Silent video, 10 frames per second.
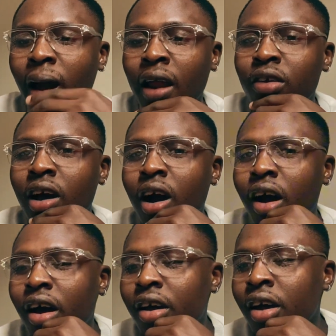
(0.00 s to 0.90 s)

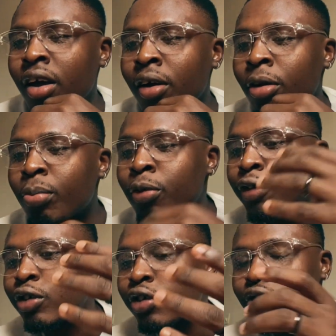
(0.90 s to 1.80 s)
another
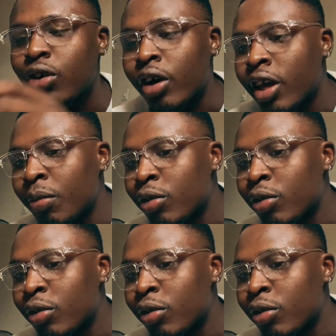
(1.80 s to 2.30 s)
provision store came